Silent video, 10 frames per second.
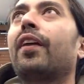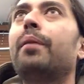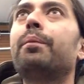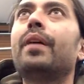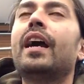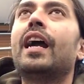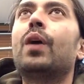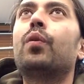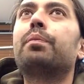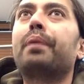them, it
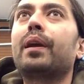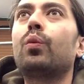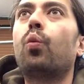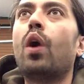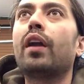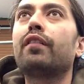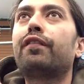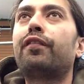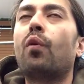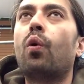would be one,
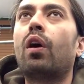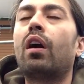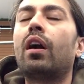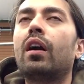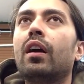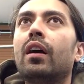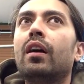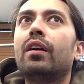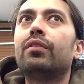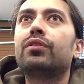four,
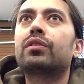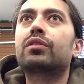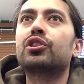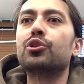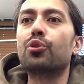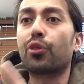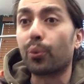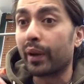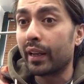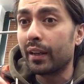two,
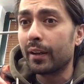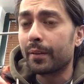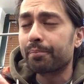three.